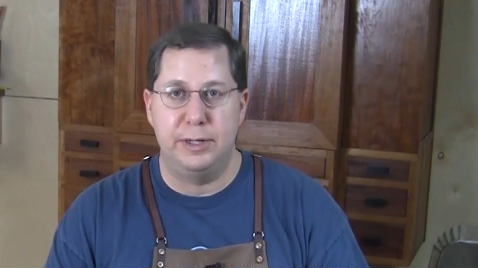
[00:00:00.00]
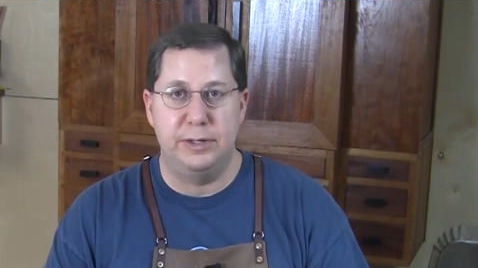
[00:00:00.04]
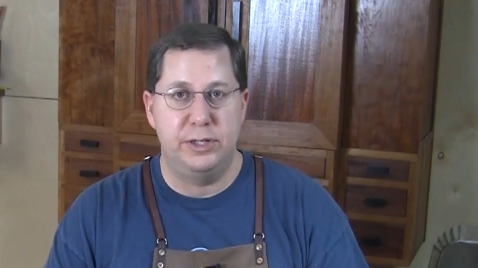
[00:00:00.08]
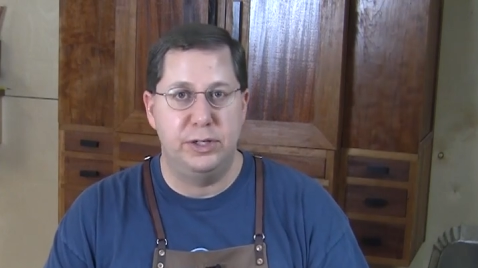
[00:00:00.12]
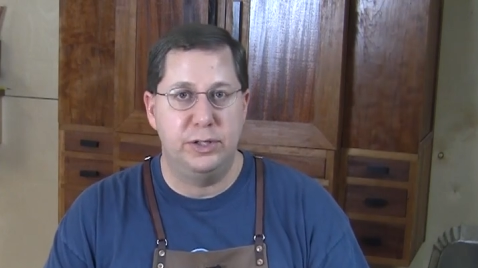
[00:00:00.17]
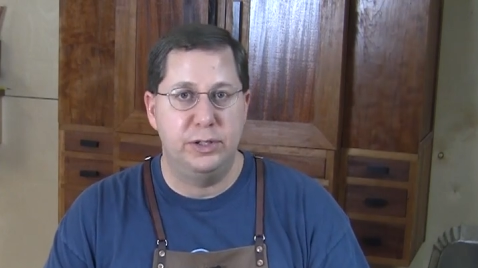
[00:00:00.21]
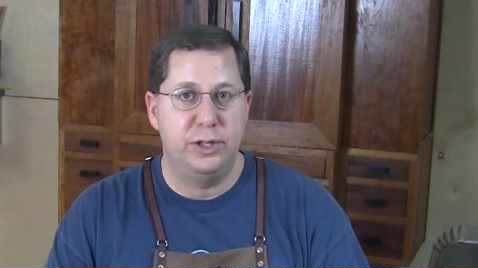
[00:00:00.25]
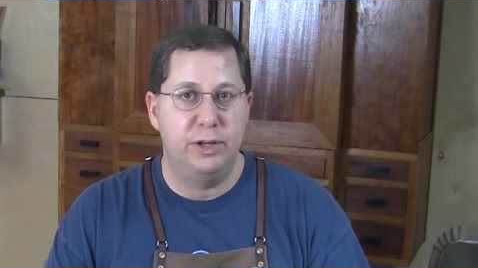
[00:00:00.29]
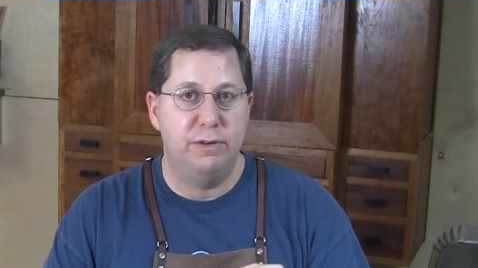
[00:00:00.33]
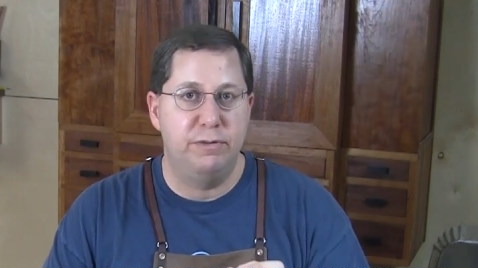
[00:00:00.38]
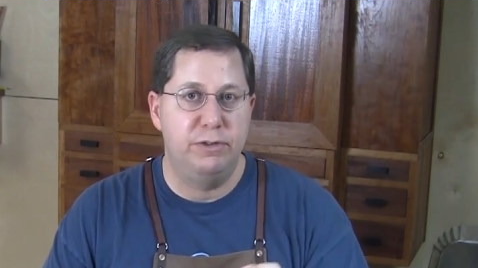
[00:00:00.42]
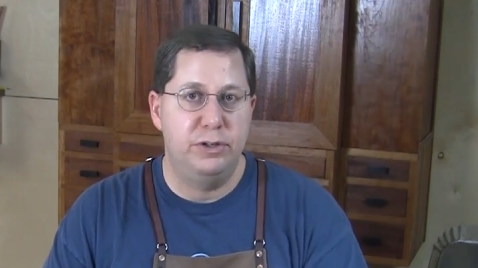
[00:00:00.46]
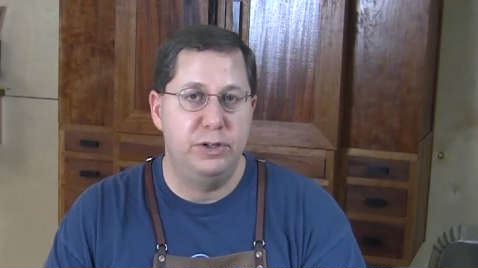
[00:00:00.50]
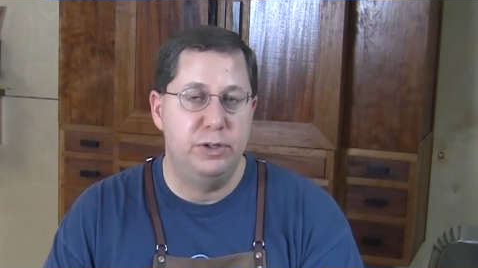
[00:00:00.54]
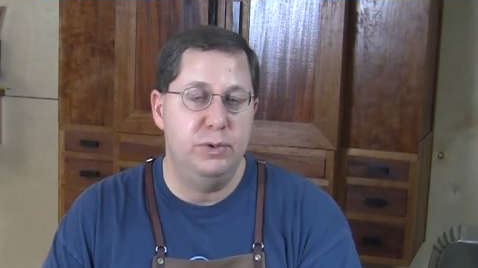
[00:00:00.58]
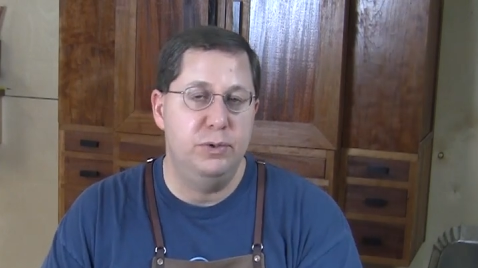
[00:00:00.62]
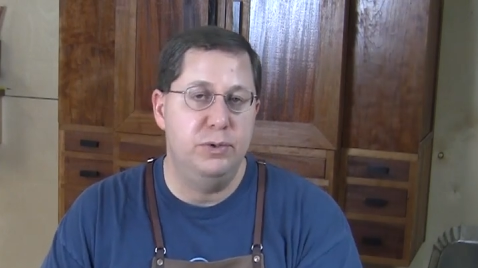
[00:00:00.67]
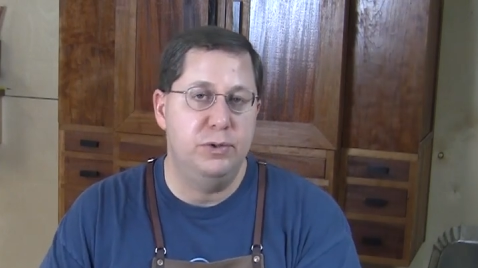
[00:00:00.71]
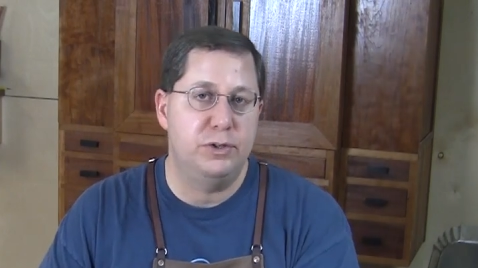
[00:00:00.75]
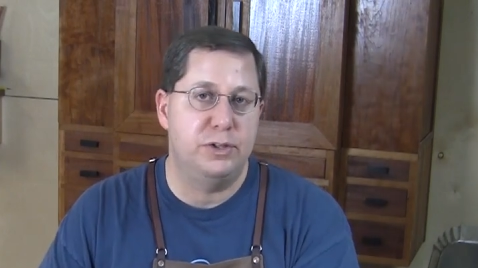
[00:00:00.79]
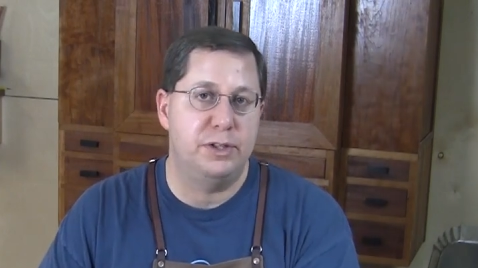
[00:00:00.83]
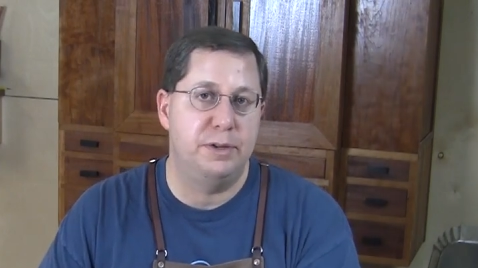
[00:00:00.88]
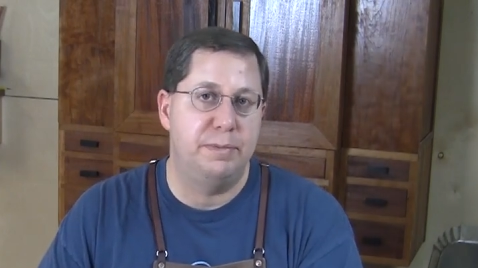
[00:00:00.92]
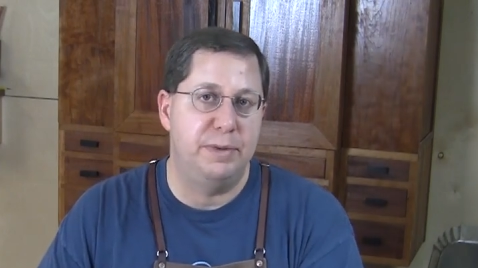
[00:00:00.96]
until you've
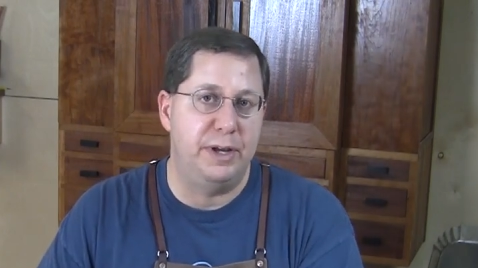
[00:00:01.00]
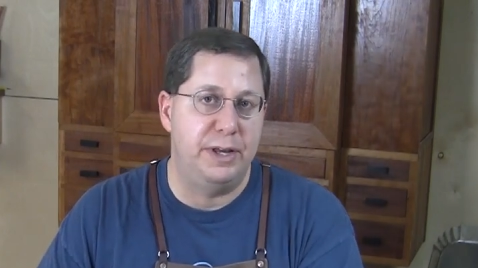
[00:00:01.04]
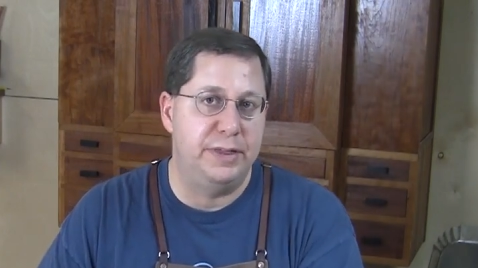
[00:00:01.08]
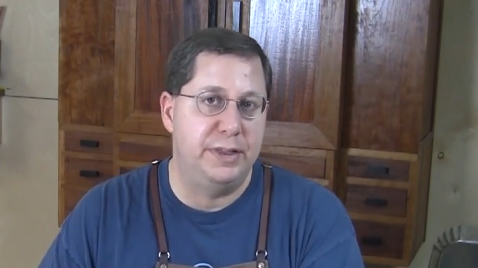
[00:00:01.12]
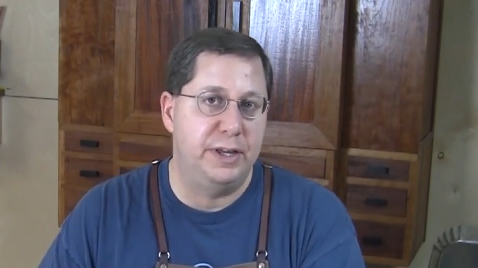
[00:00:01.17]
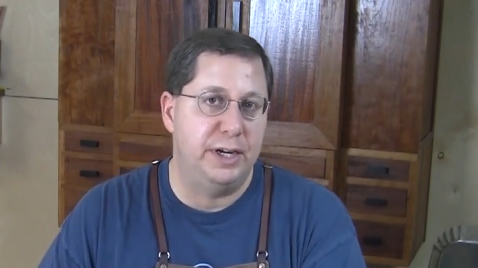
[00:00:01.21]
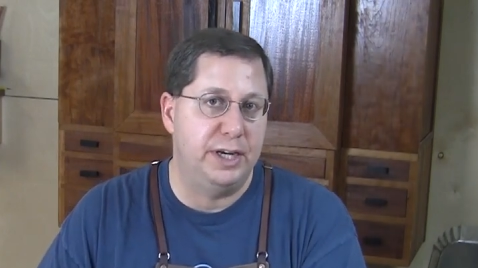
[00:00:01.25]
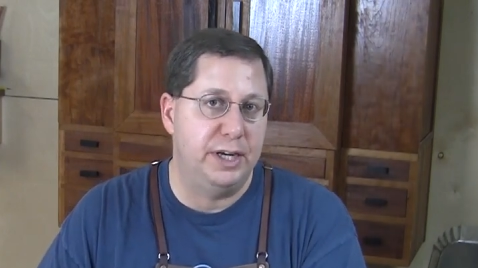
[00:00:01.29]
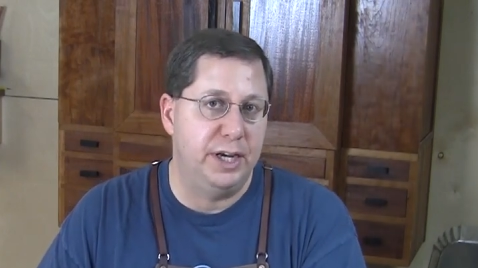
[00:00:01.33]
used them in the